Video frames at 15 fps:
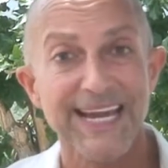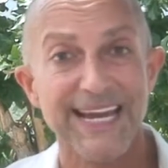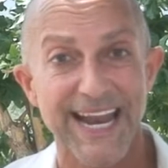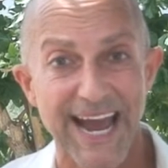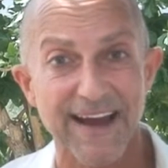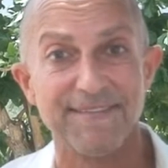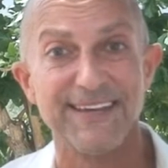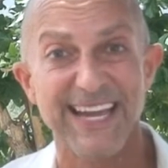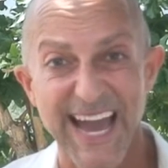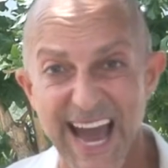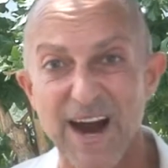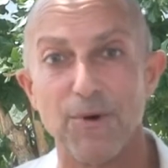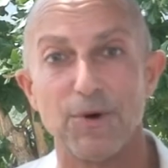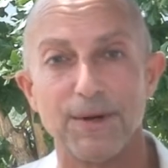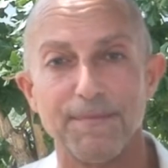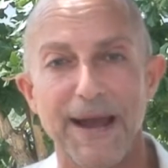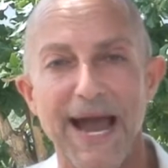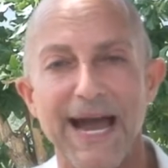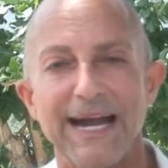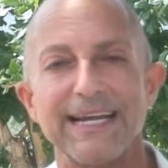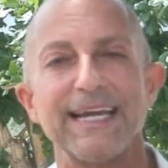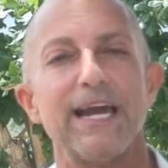and having our
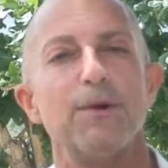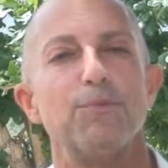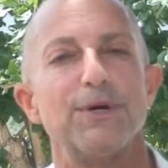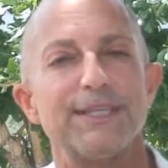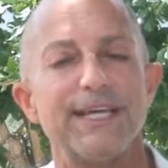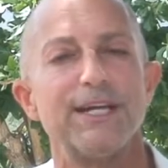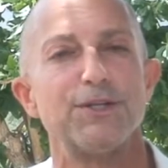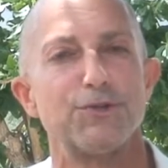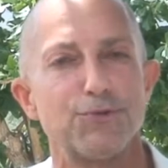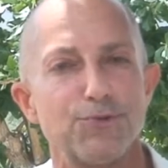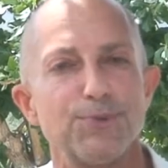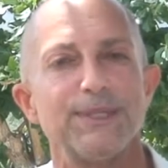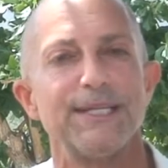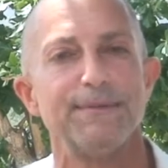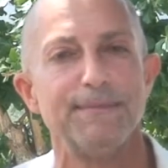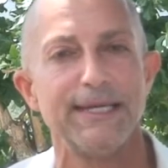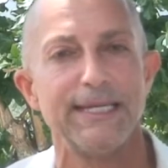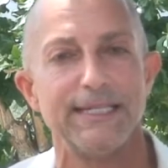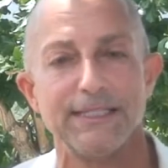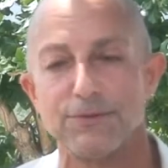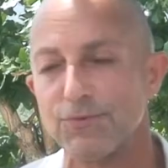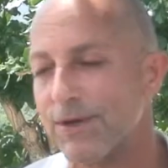back, and what that truly
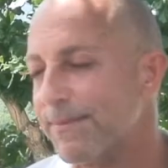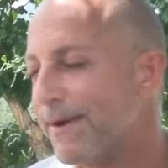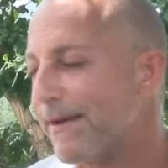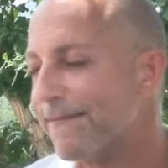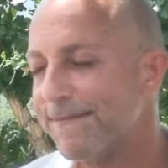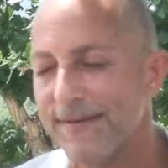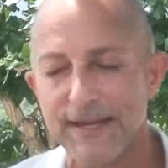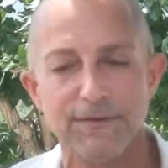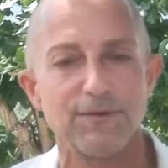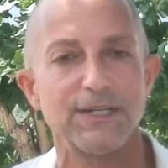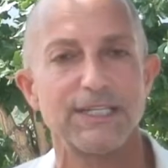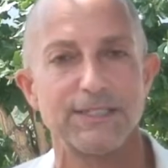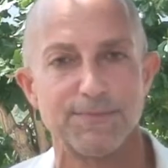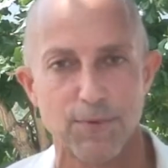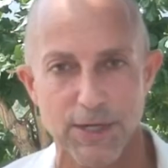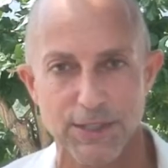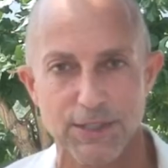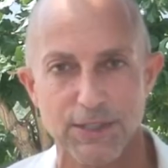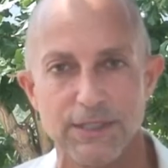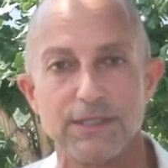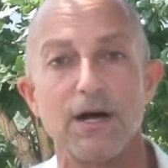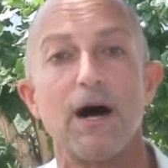means. One of my favorite
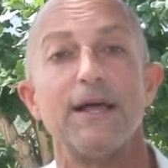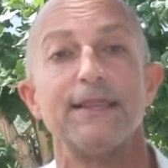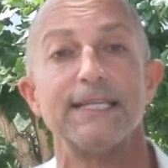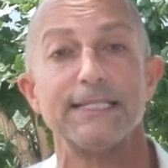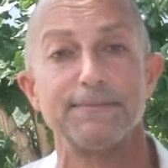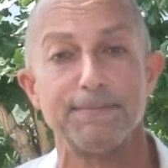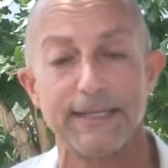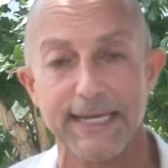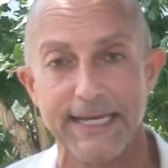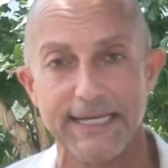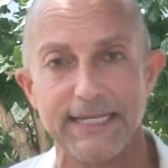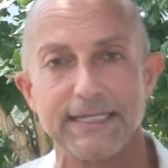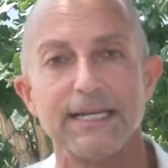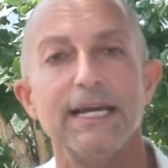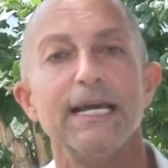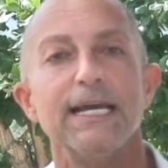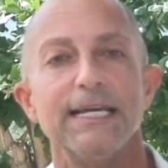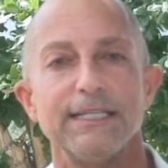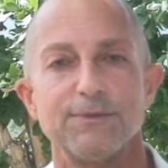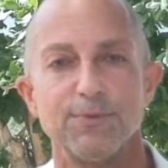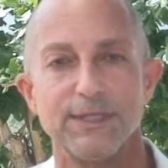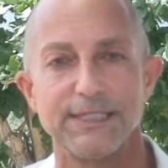expressions on this planet
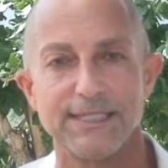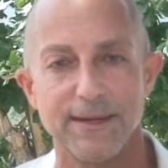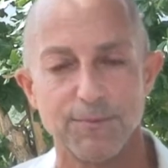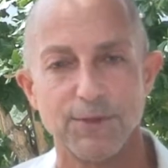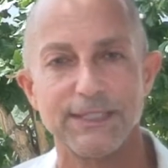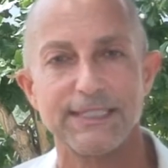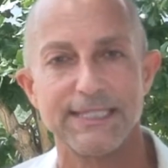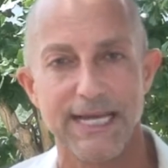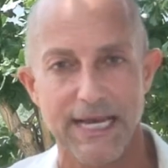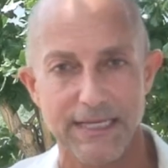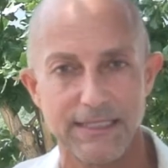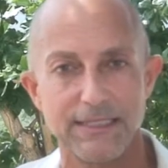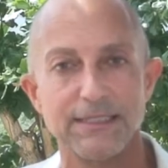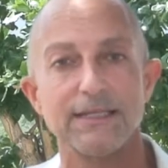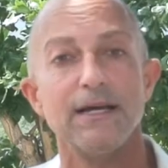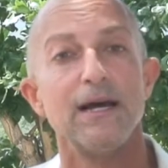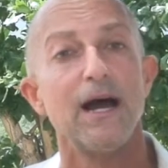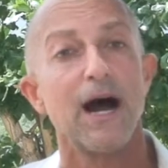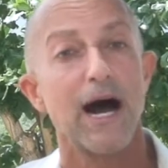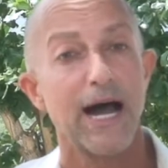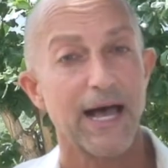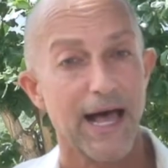is when someone says,
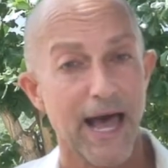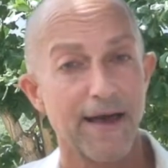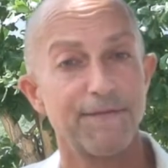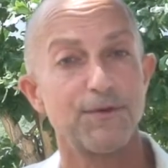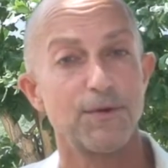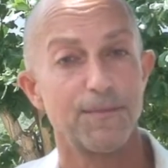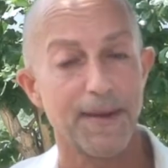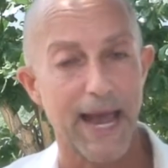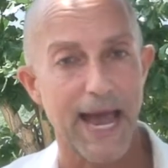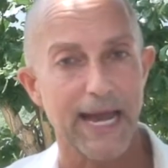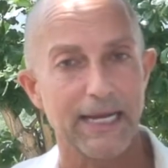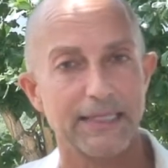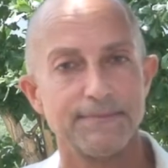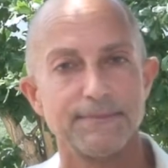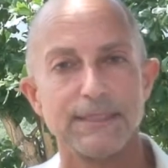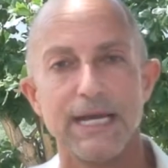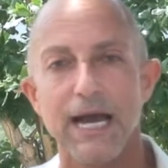"I'll have your back."